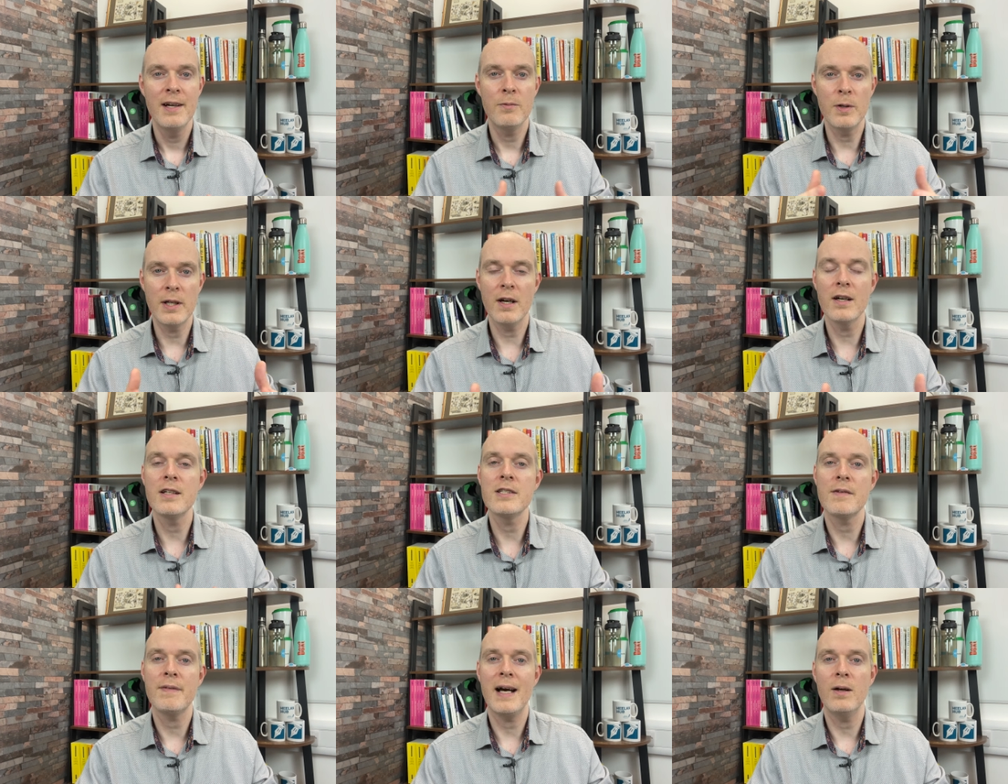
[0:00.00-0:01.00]

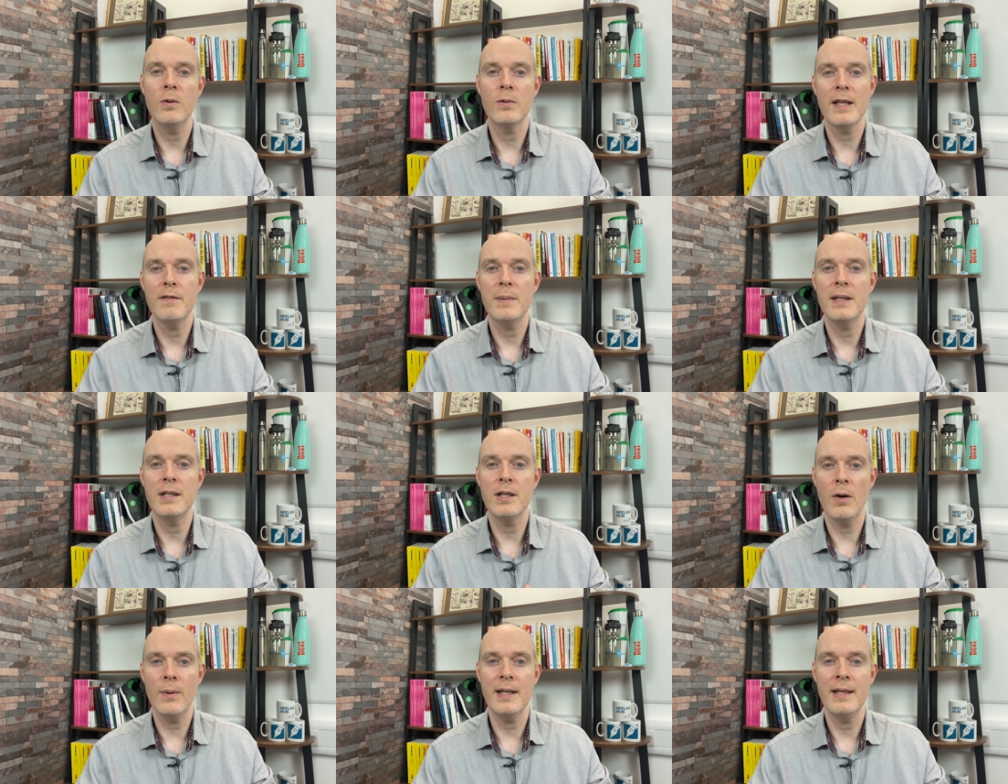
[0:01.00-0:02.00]
regardless of how long they've been
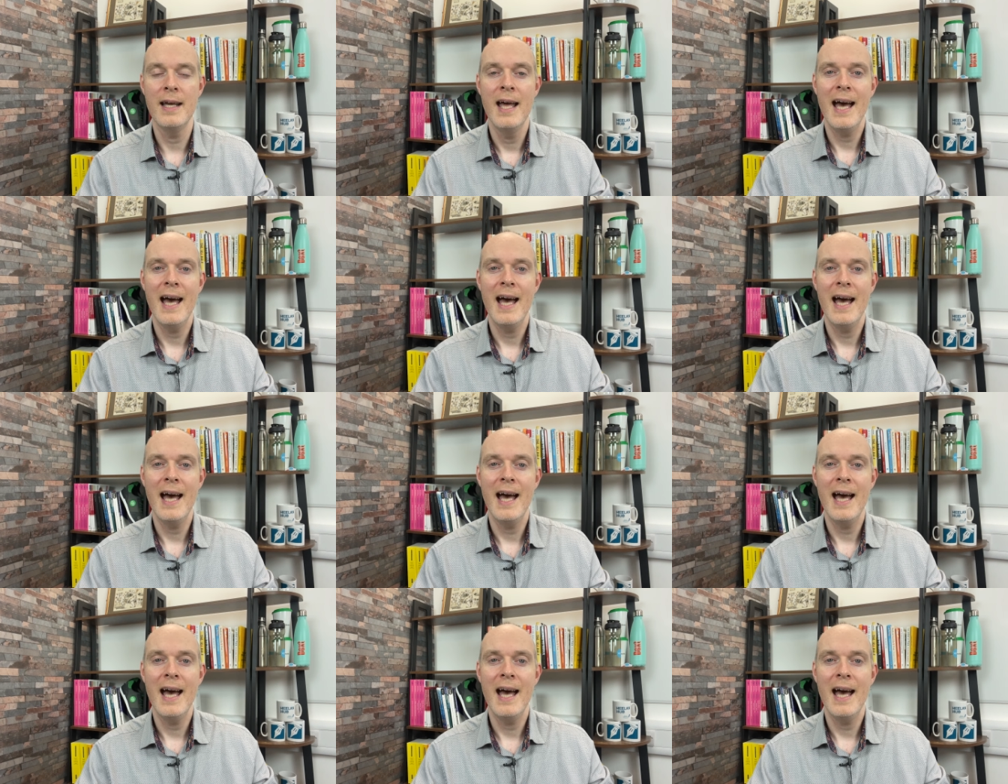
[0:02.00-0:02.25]
going.